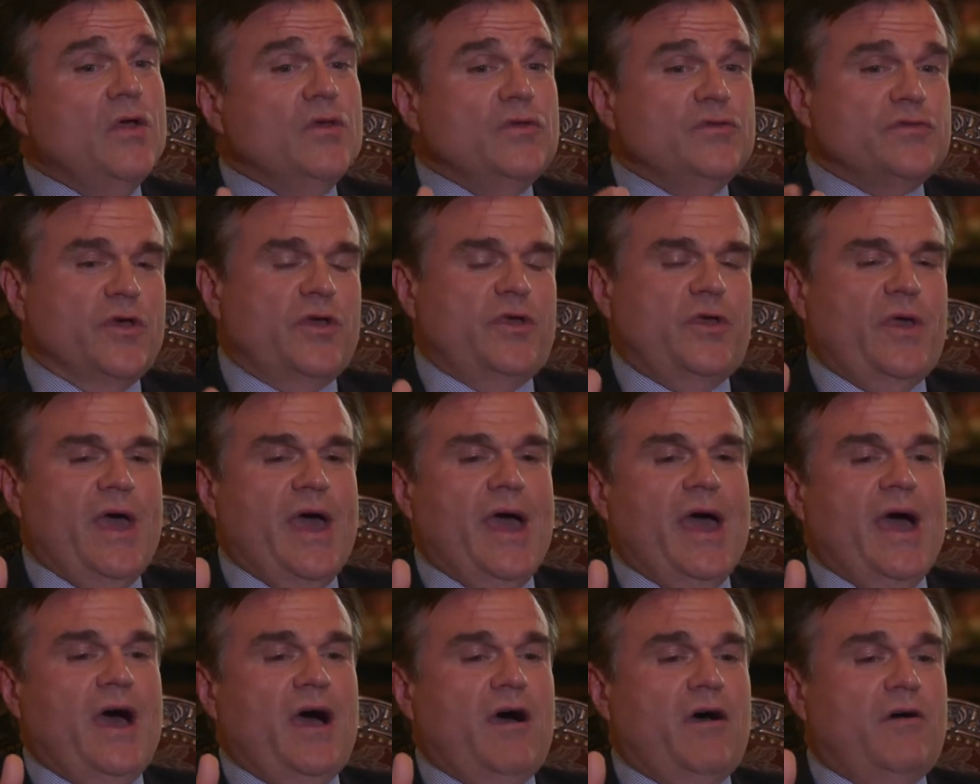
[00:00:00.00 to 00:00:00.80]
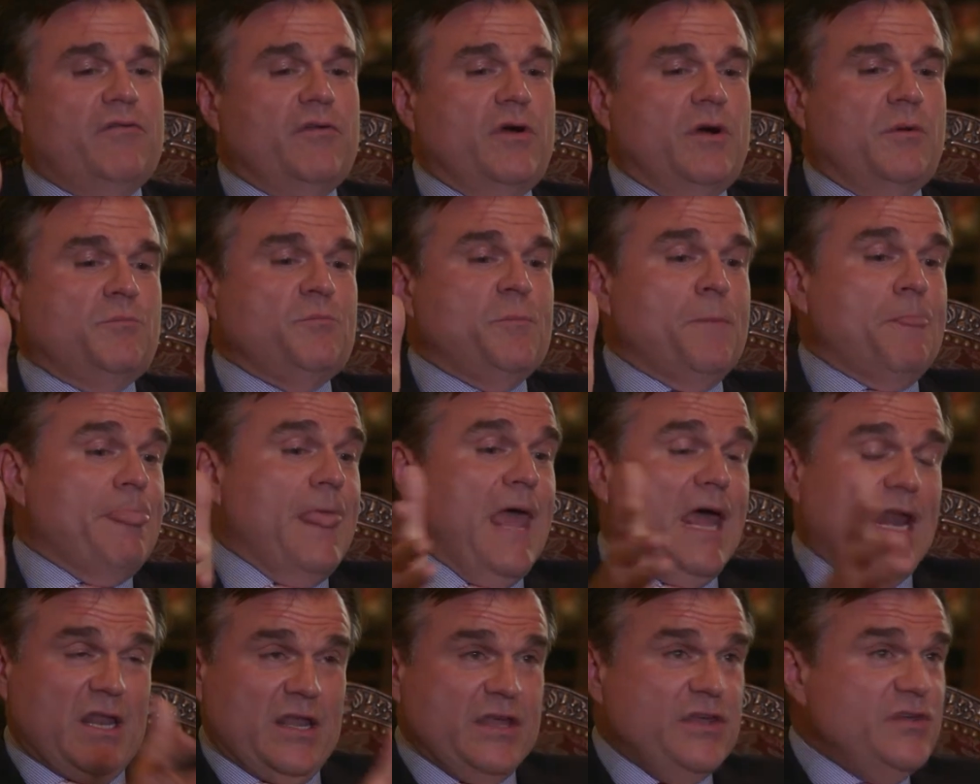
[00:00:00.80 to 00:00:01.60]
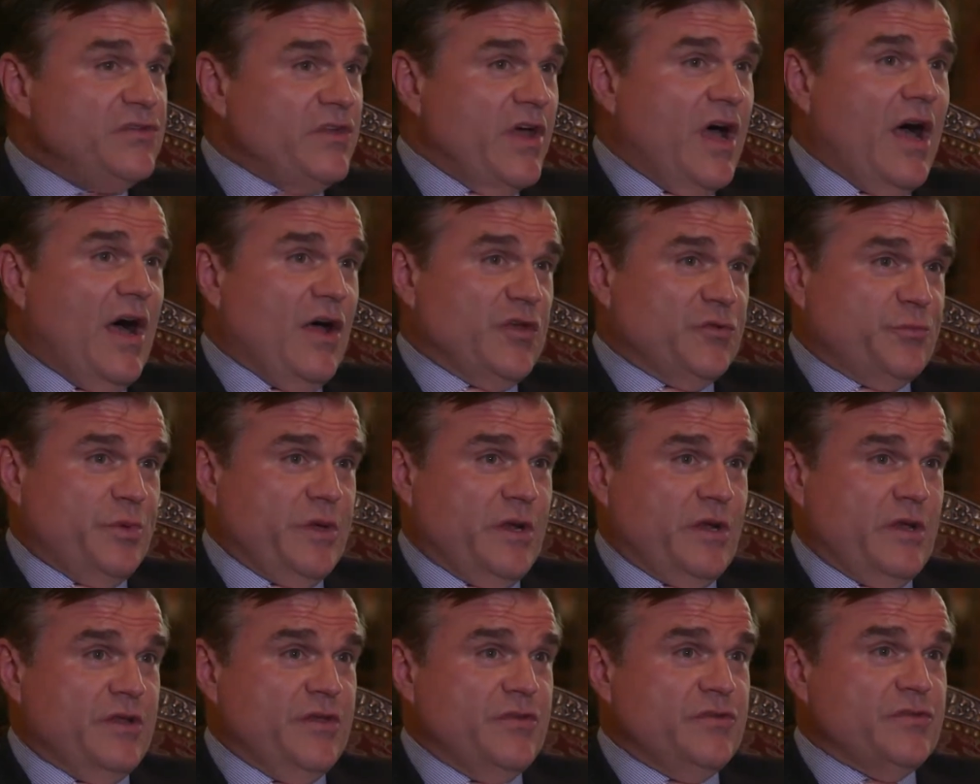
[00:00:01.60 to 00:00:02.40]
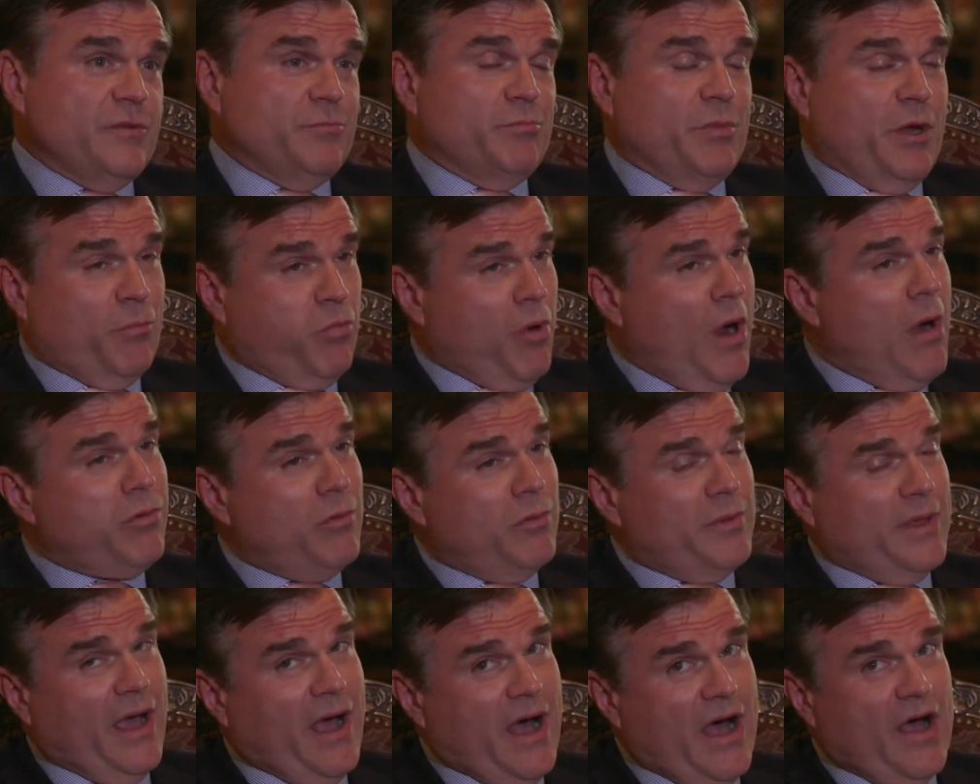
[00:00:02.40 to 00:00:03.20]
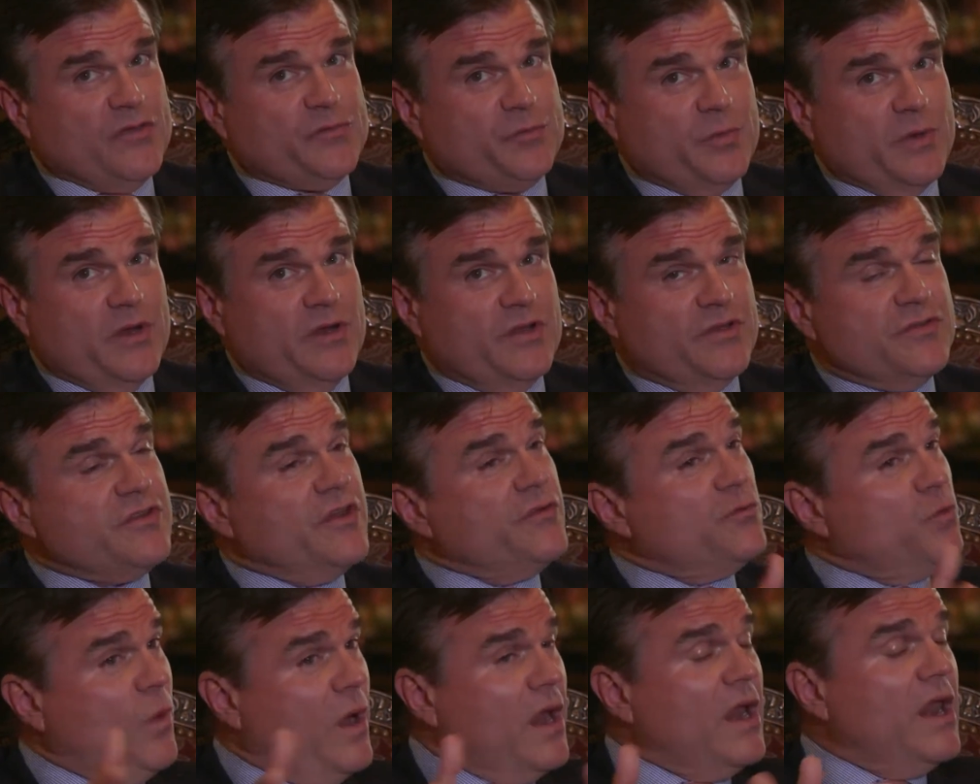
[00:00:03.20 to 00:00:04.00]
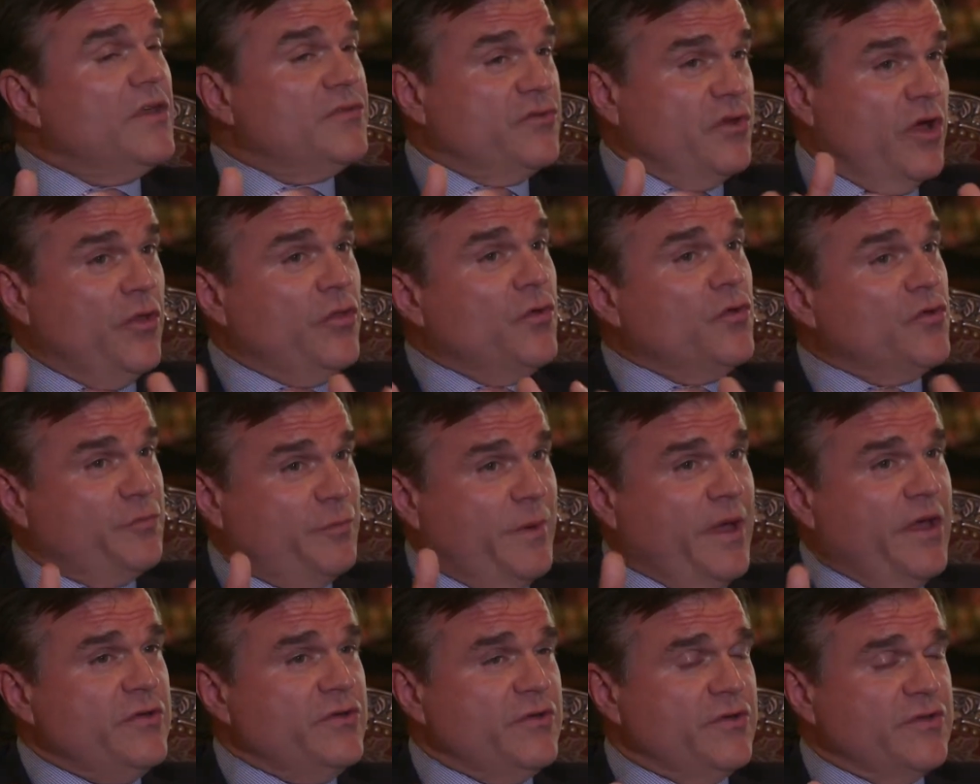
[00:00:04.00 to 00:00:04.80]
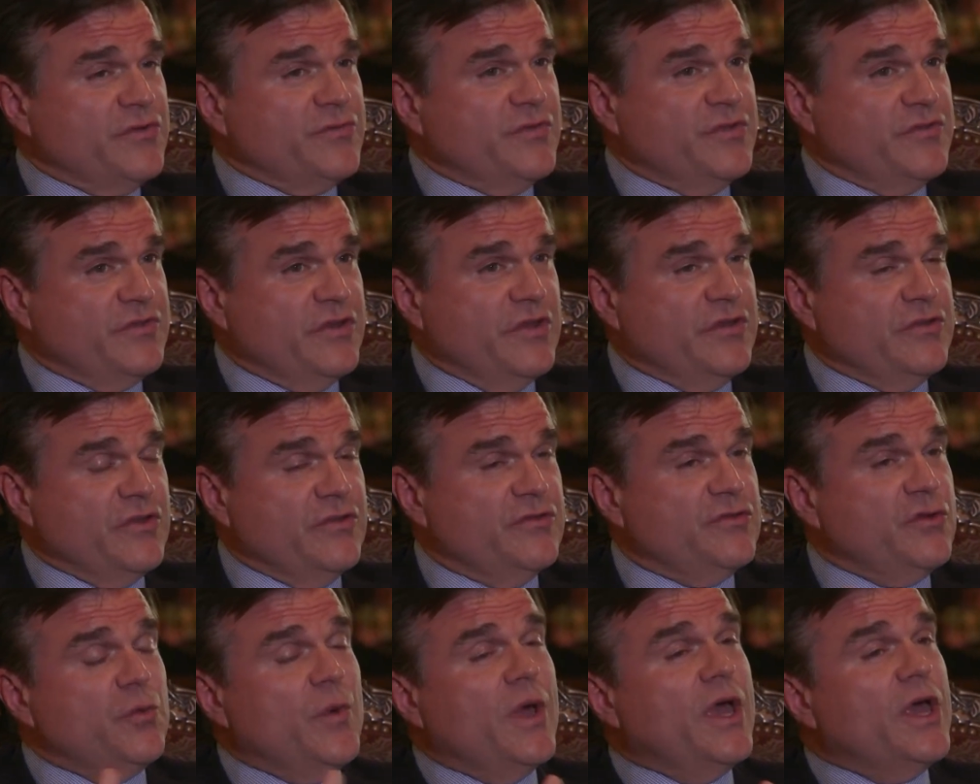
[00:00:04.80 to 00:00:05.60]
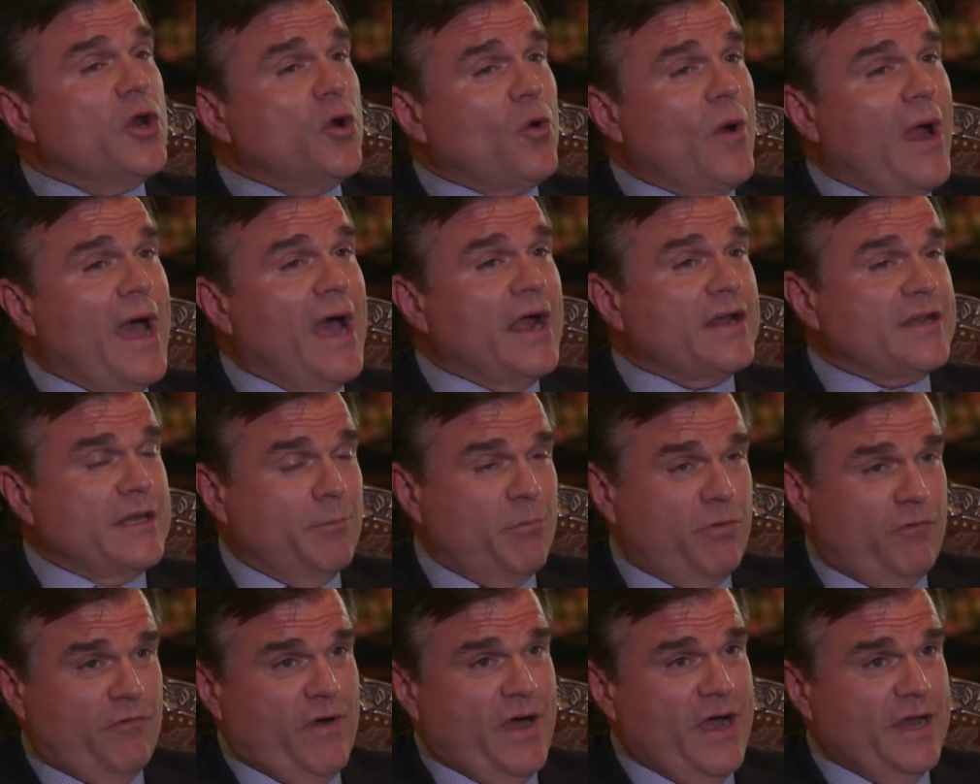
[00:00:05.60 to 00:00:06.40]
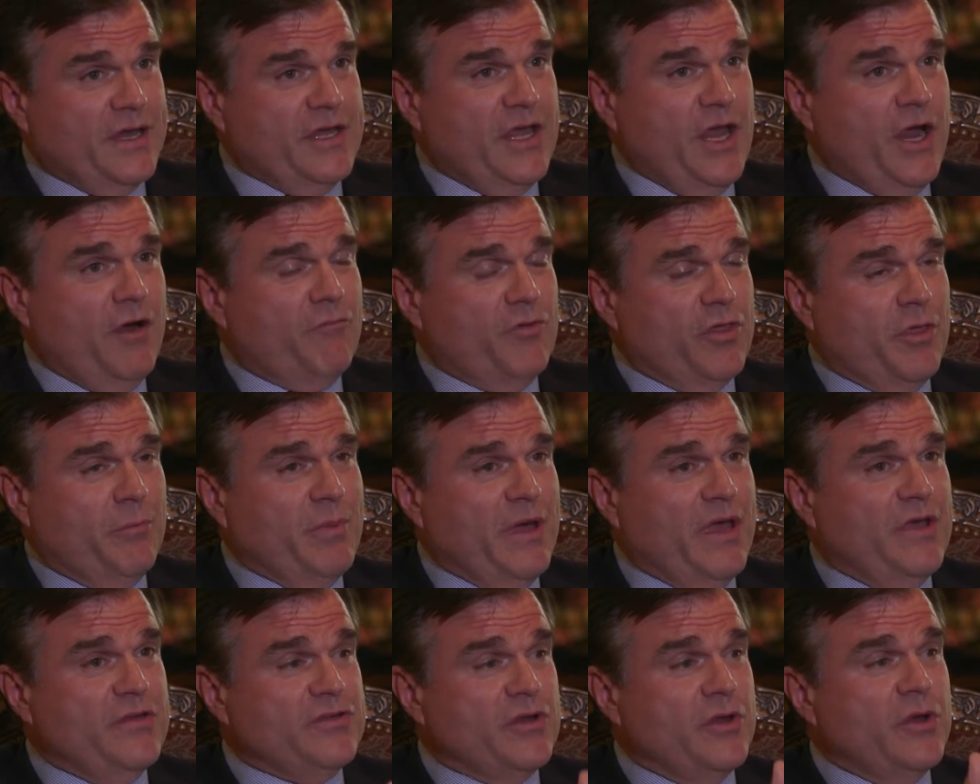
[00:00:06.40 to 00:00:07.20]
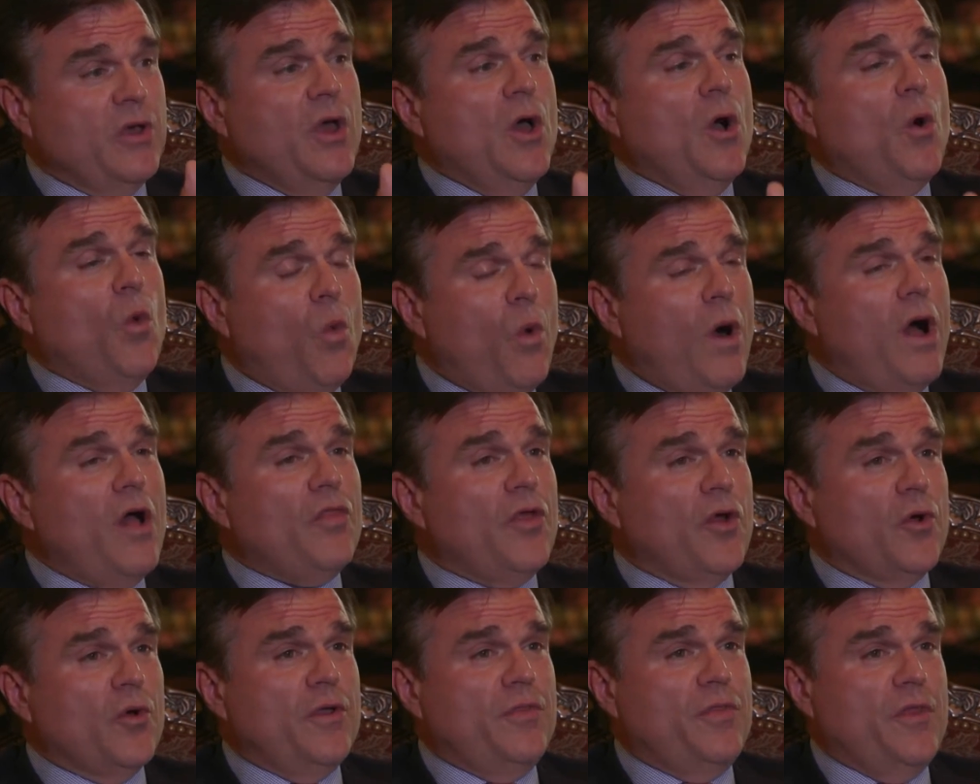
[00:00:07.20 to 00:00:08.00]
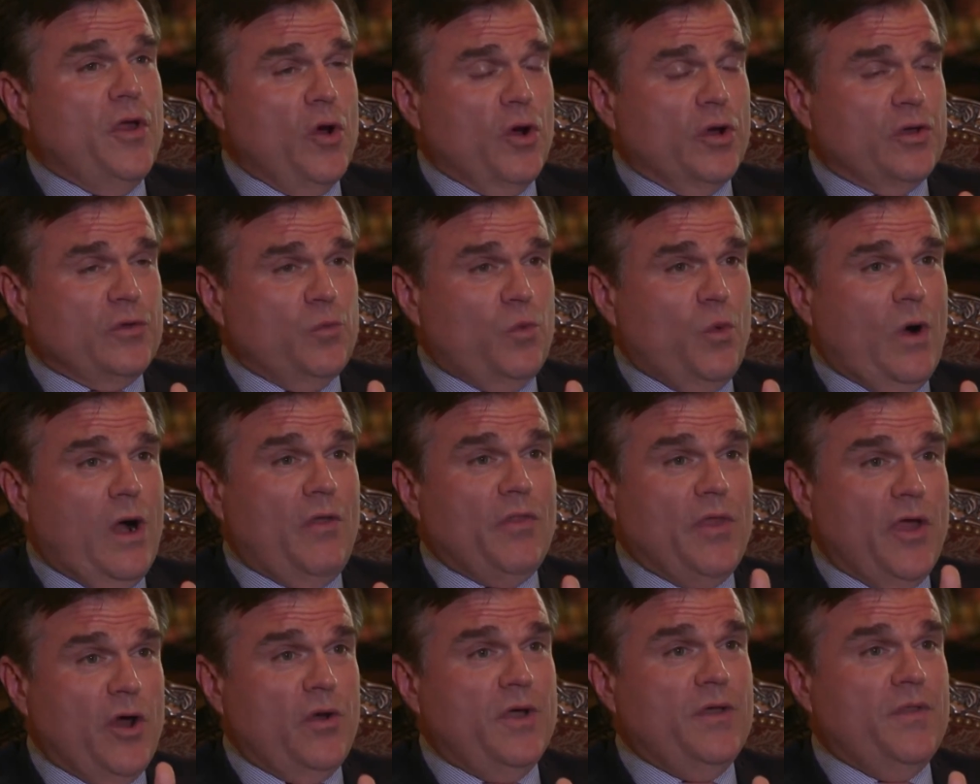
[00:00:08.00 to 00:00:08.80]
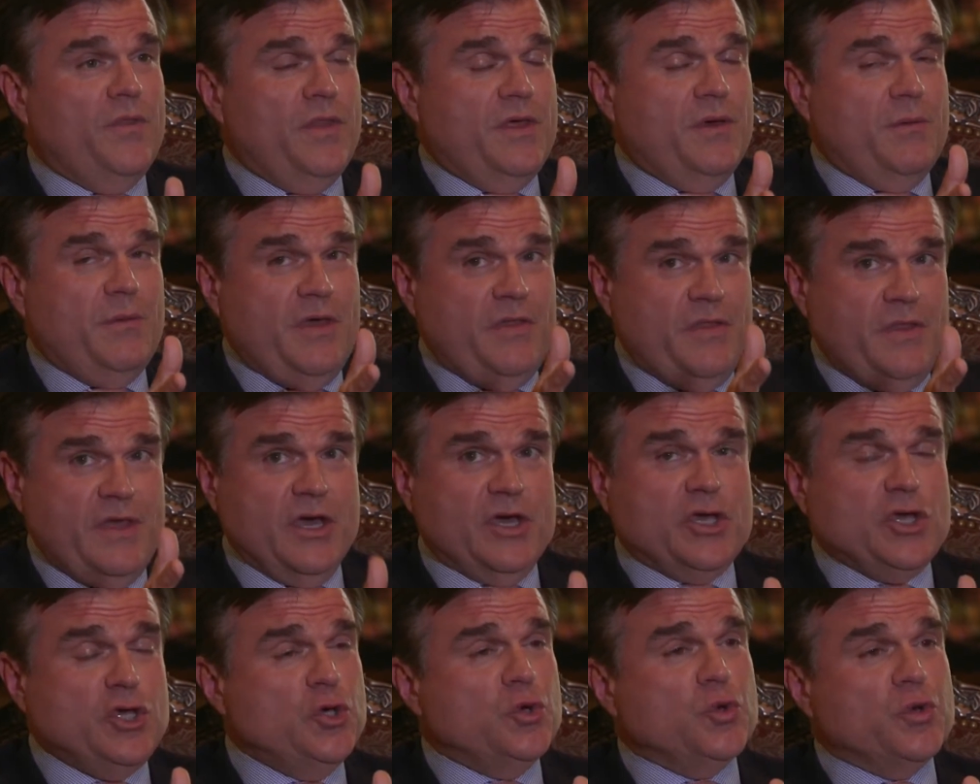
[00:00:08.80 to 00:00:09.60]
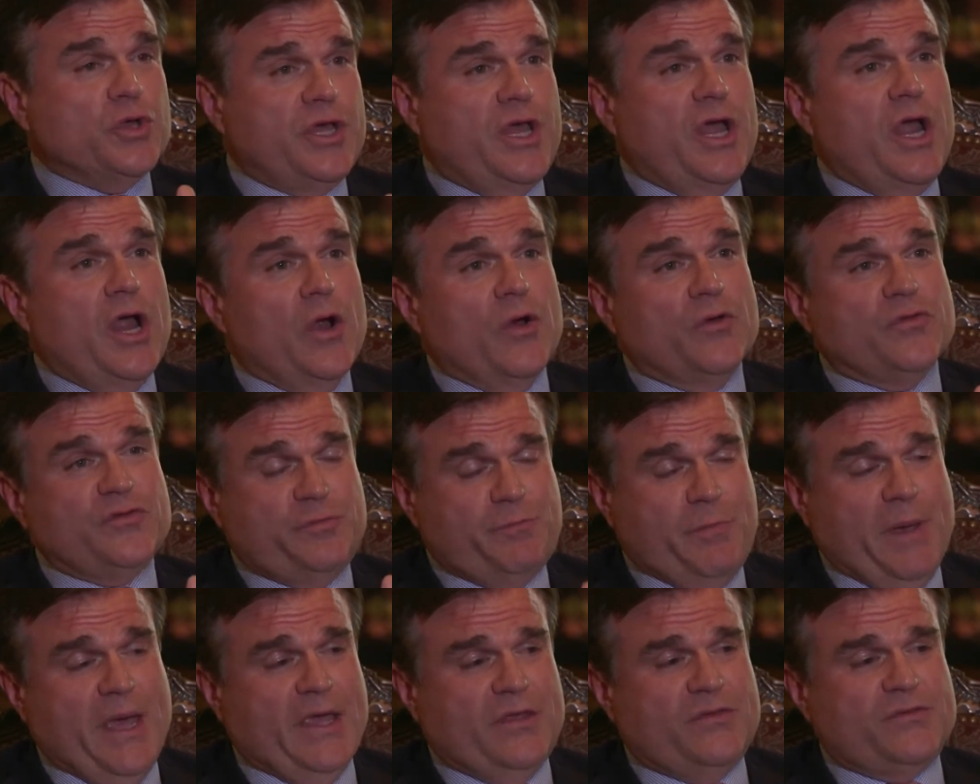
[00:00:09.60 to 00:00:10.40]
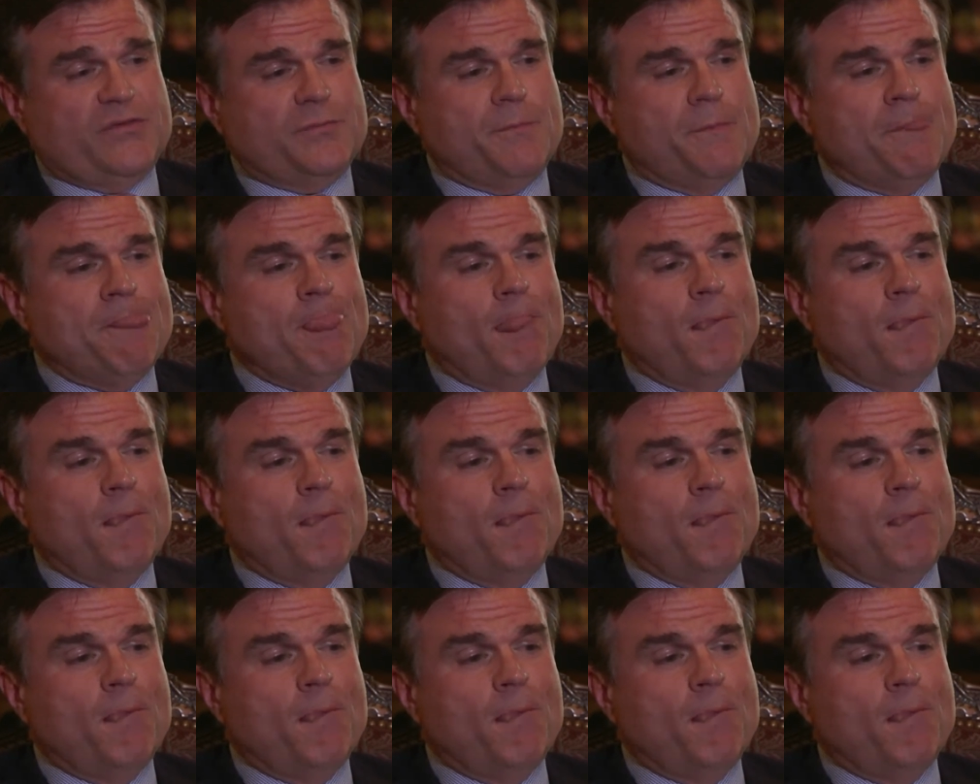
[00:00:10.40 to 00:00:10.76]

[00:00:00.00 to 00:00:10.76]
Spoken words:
So you have at least a hospitalist, but probably a hospitalist as well as other specialist physicians who interact and provide care for the patient while they're in the acute care space.